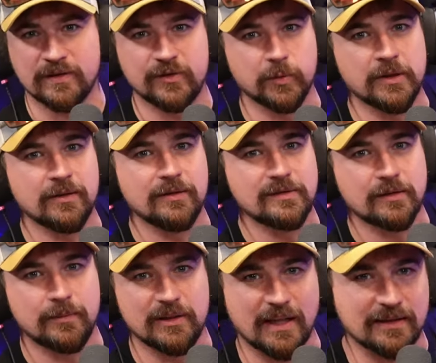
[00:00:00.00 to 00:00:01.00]
and sweet. These are
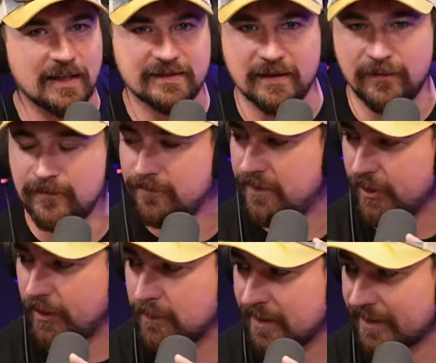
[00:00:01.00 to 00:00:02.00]
gonna be like less than
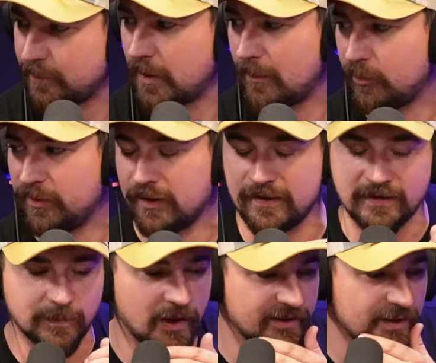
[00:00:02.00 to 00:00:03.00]
thirty minutes probably on these
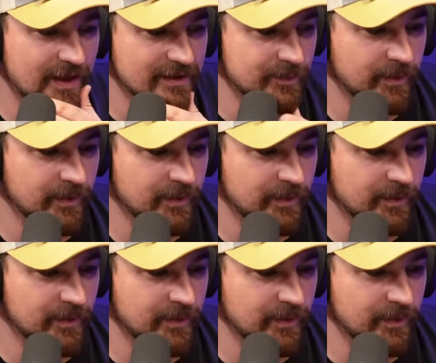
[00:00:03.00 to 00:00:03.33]
podcasts,